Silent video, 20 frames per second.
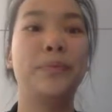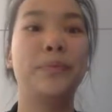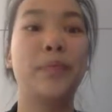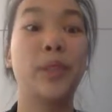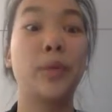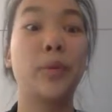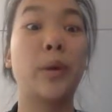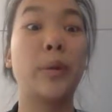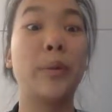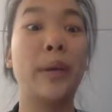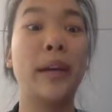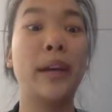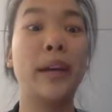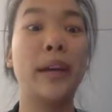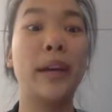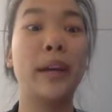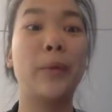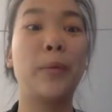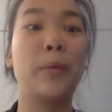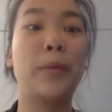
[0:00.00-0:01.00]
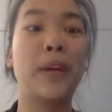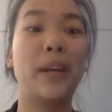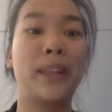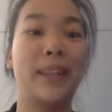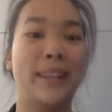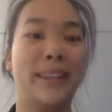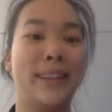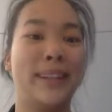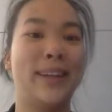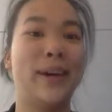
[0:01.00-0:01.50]
swimming
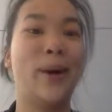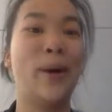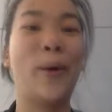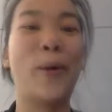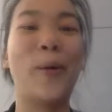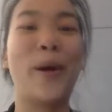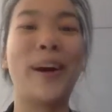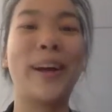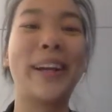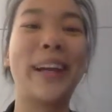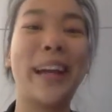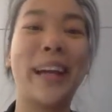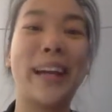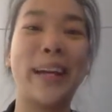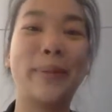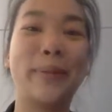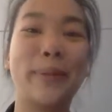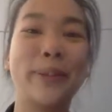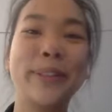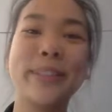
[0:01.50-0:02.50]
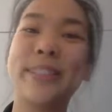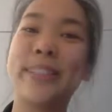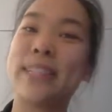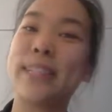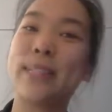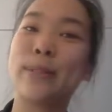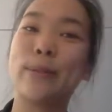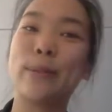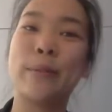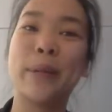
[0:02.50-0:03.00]
with aquatic animals
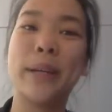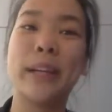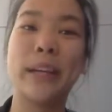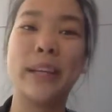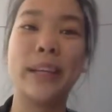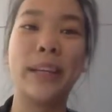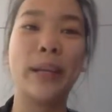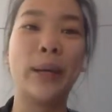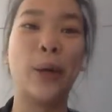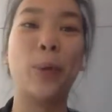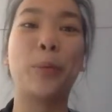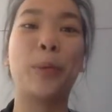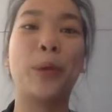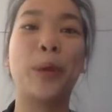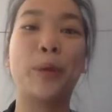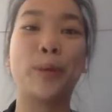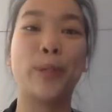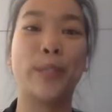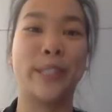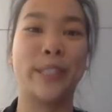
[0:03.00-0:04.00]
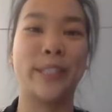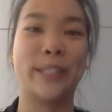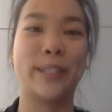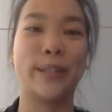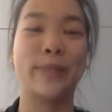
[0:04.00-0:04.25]
and swimming in the open ocean.